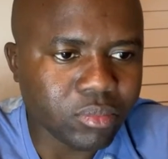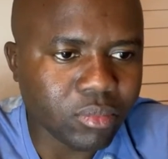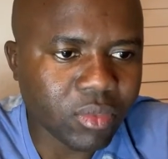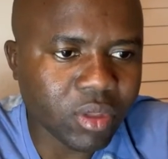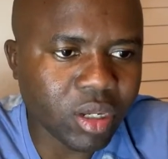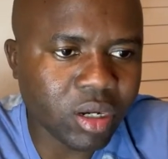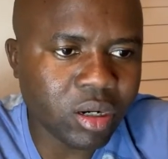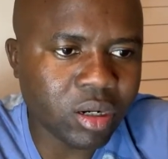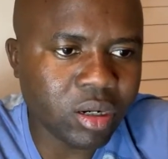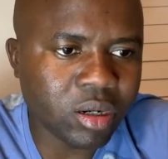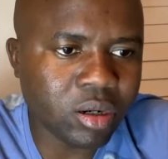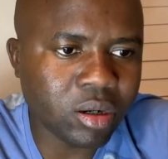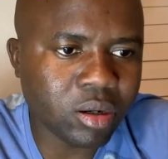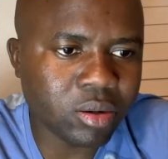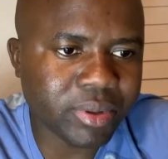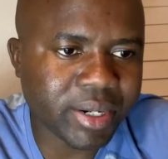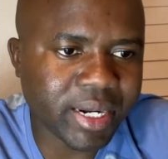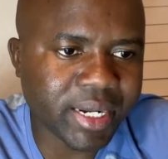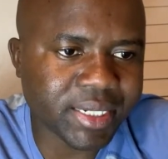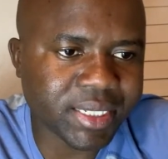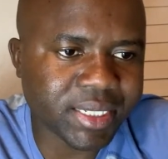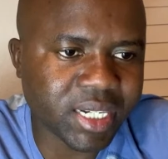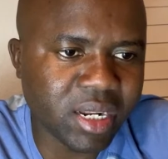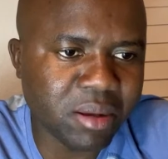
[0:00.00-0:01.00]
All
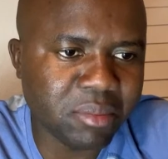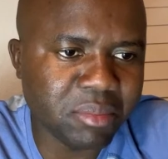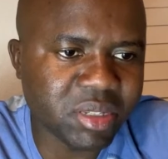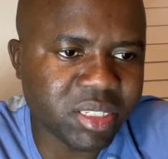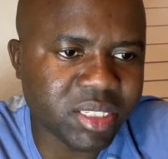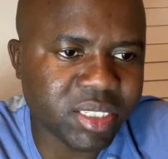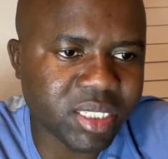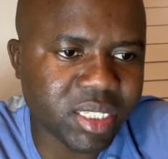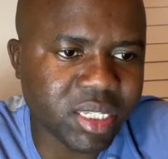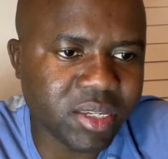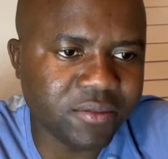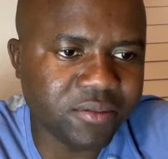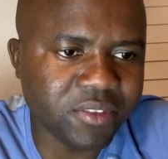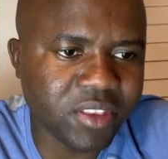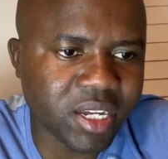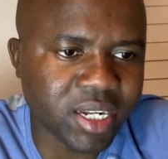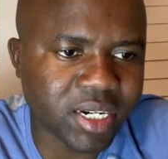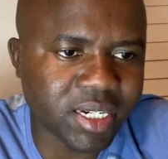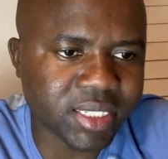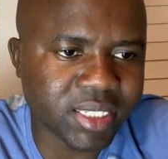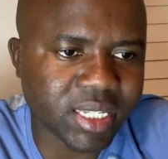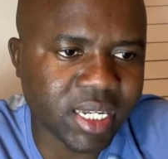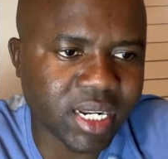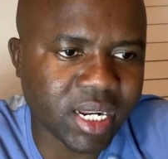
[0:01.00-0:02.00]
right. Let me see if there
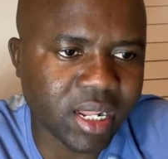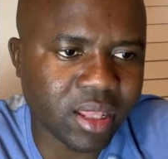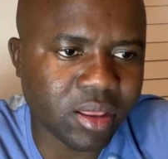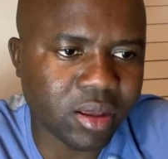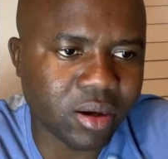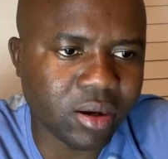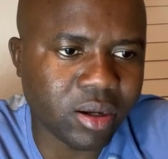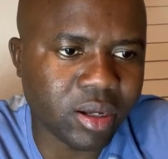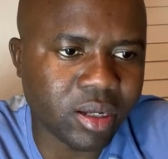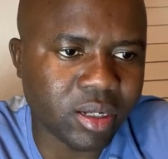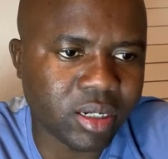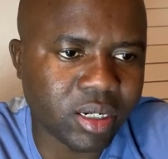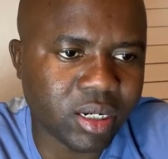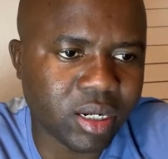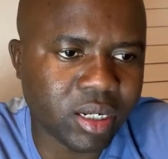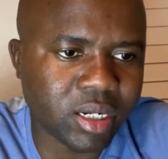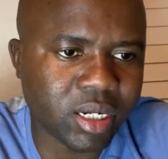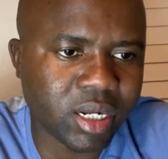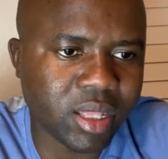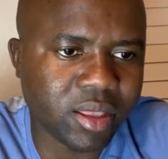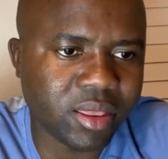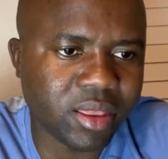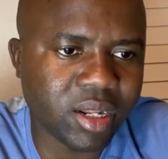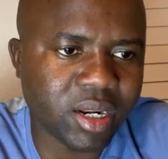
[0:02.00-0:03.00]
is
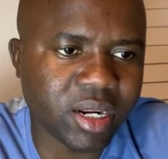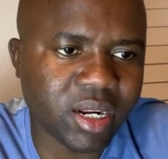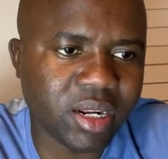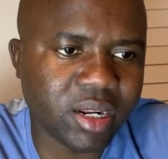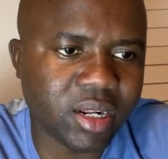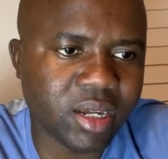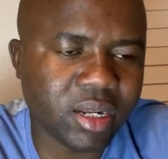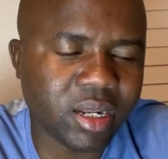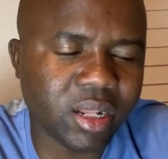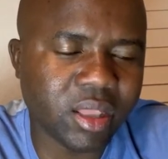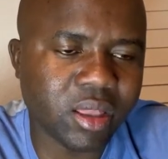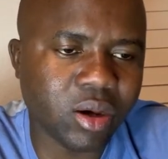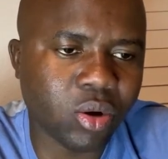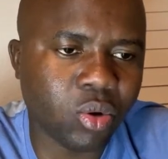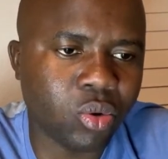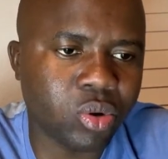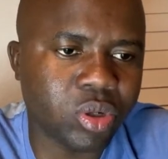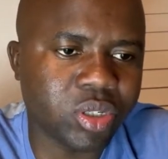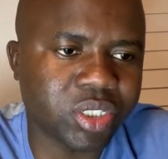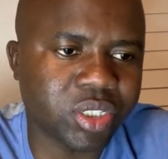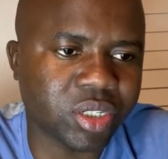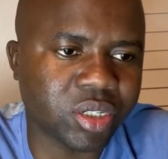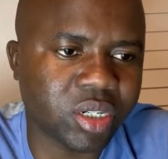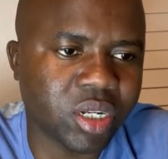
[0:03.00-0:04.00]
another
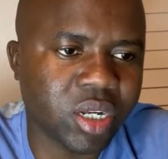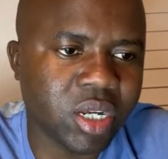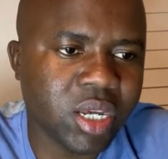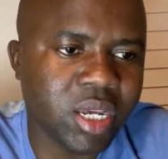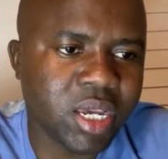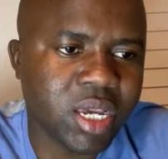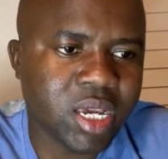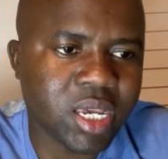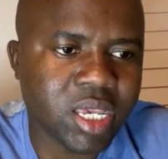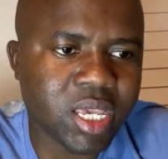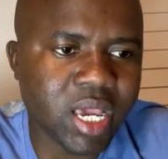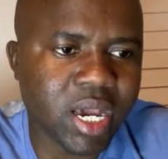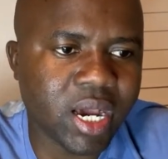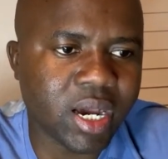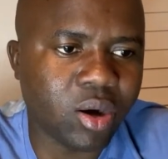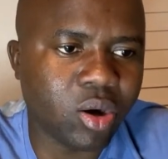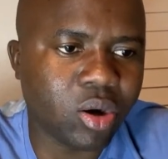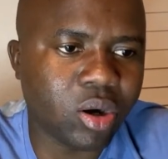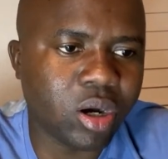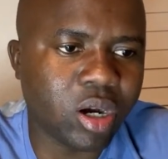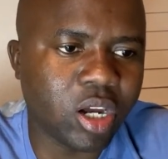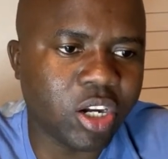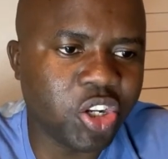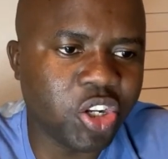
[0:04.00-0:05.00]
question.
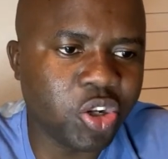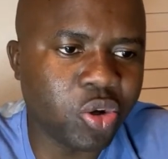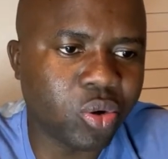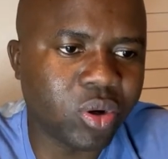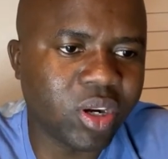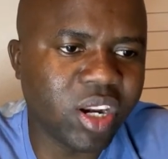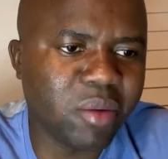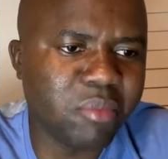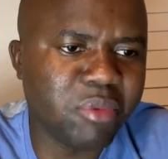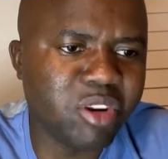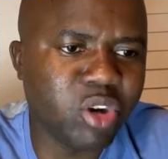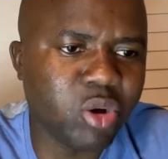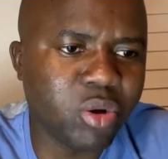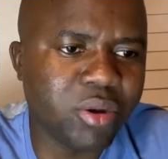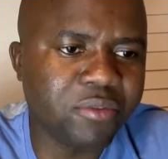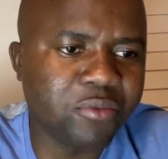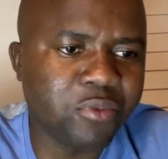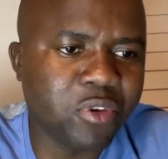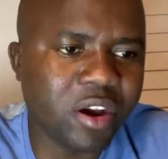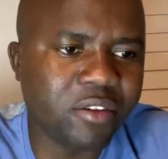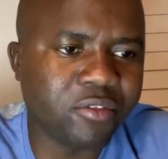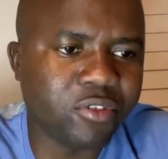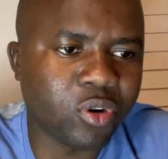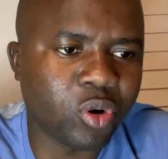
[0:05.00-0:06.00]
Yeah, Duke. Let me know if
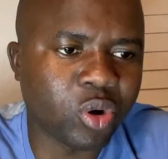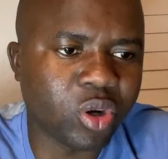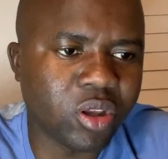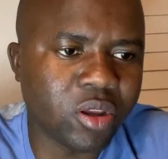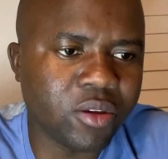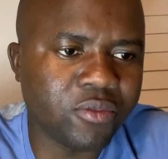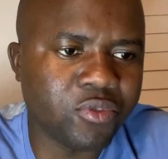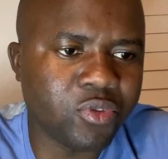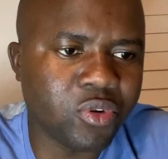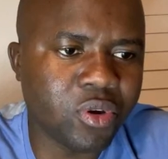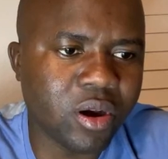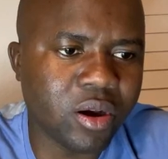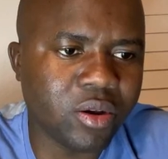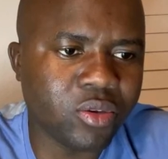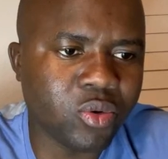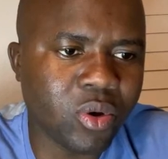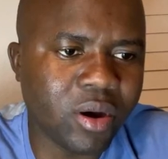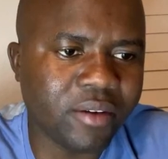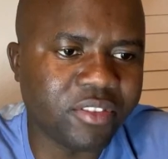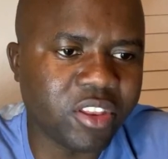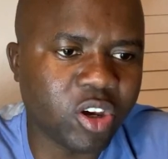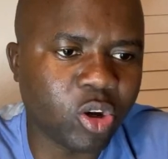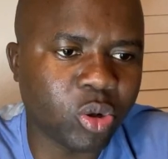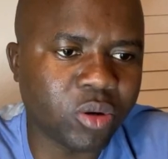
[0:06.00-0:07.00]
you have you
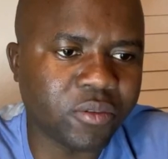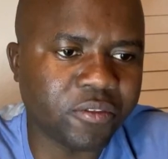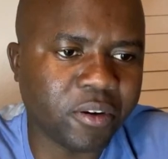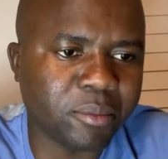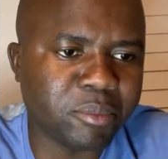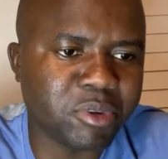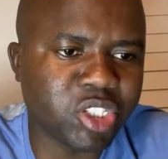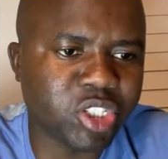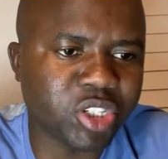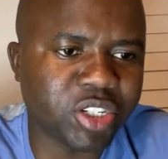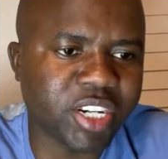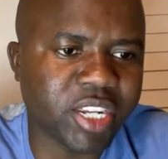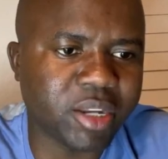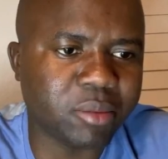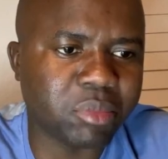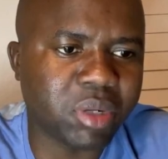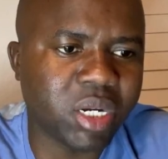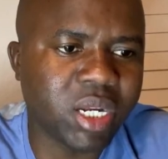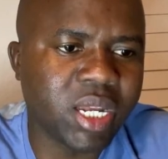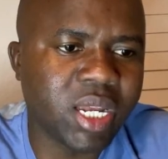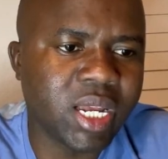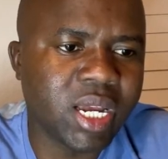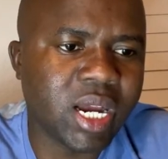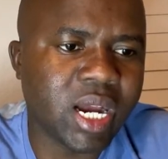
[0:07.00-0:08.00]
have the confirmation name.
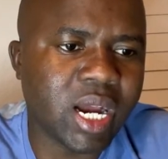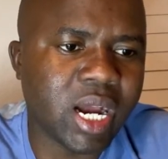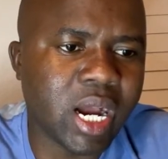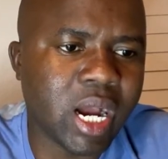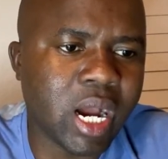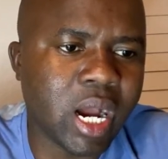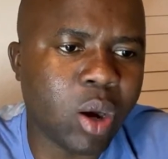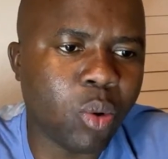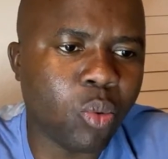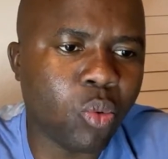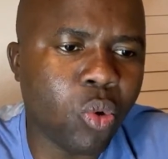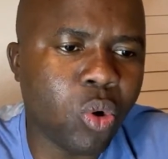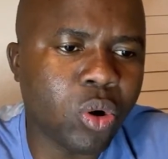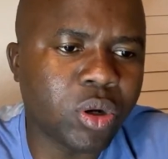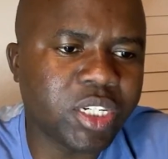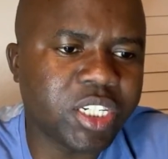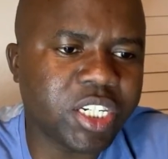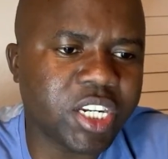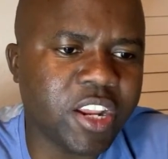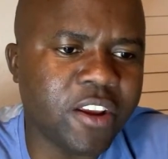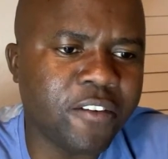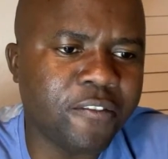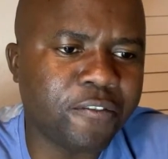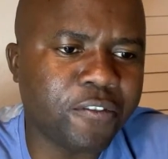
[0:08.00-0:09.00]
What
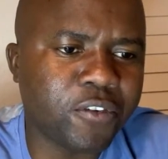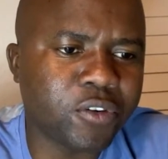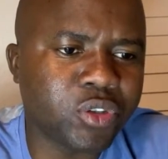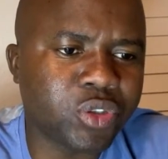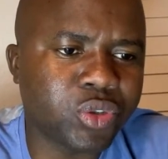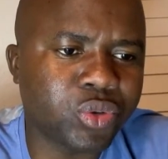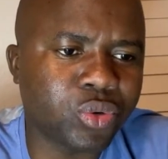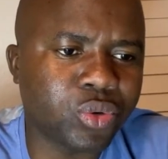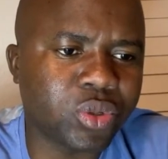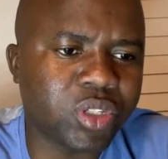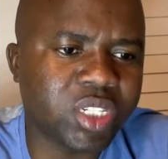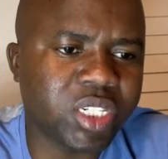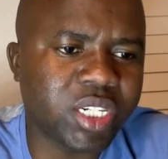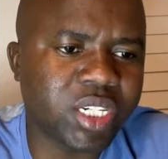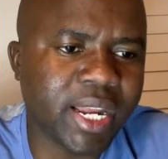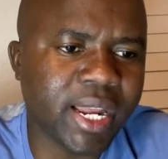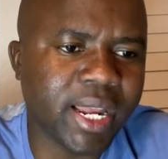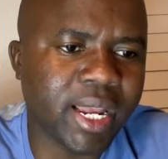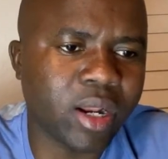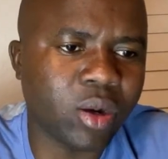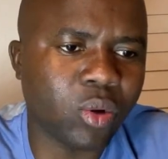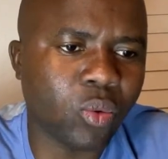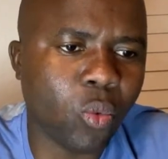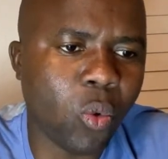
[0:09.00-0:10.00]
info should
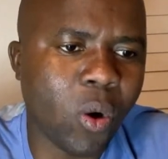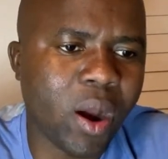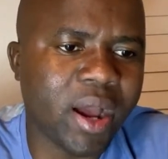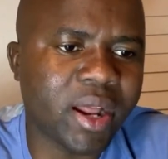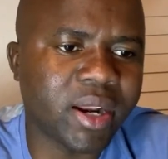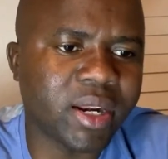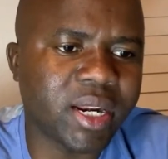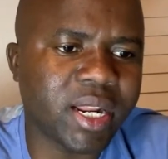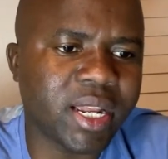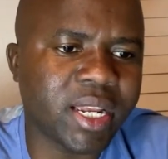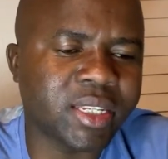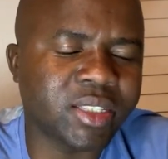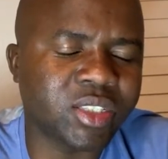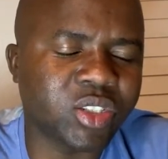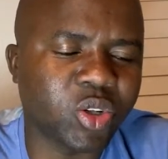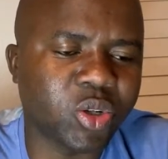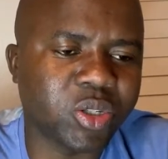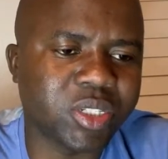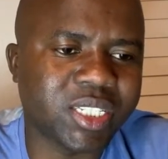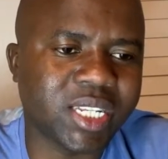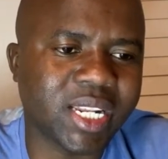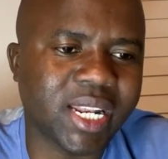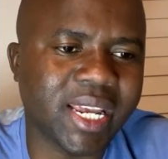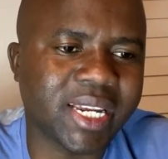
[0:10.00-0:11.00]
tell one is not
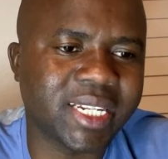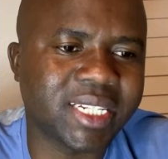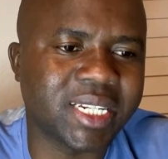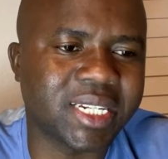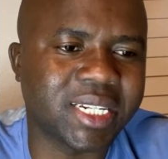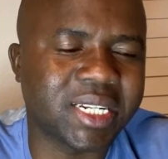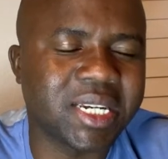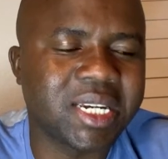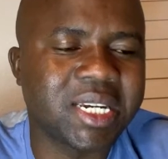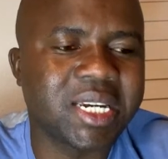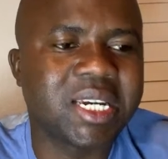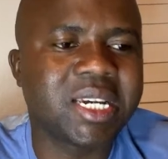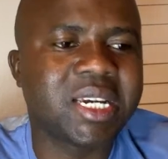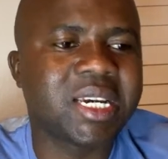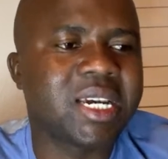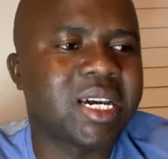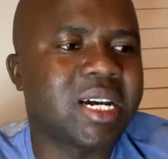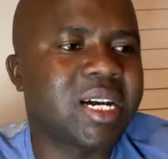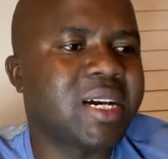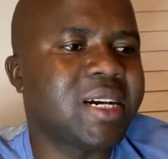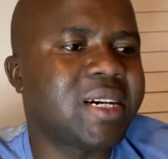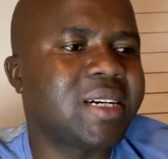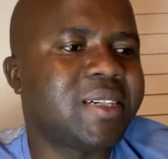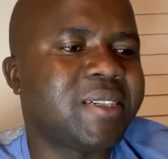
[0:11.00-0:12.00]
selected?
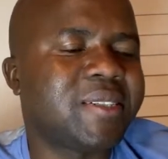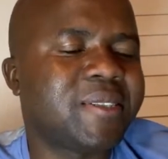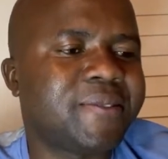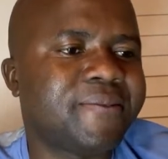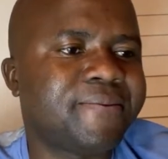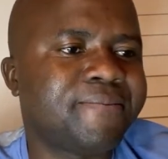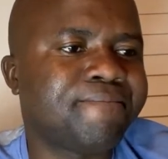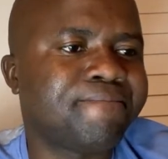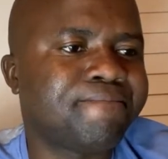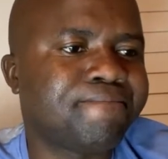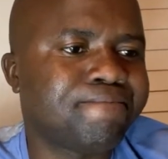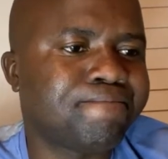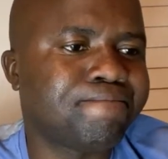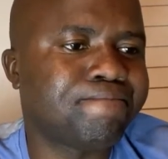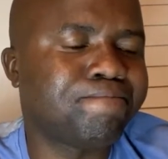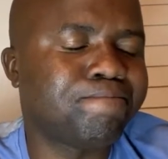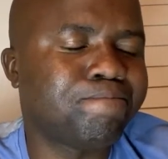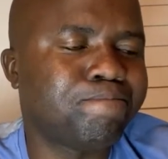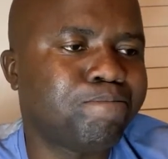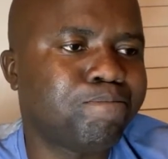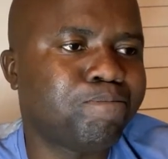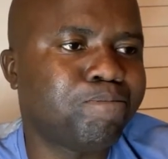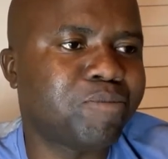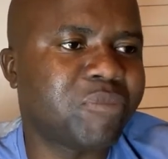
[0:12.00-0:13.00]

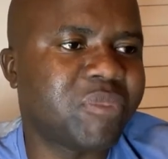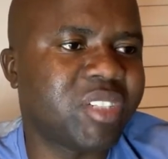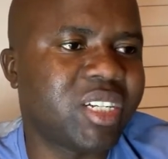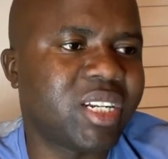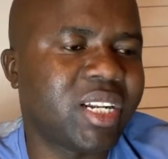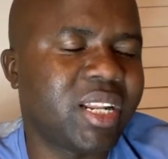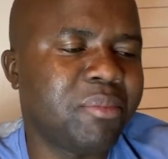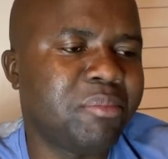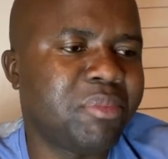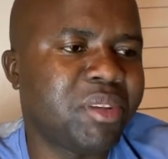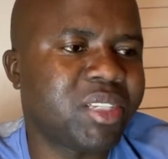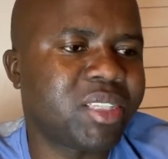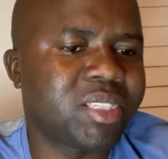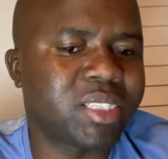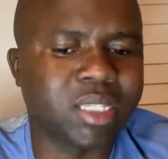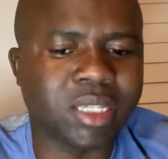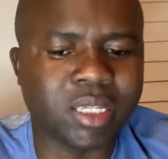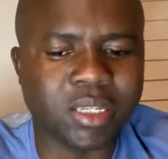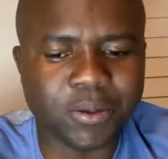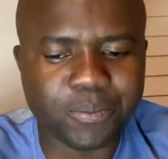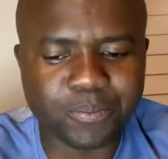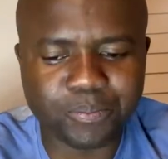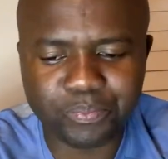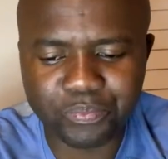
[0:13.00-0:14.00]
Let me see.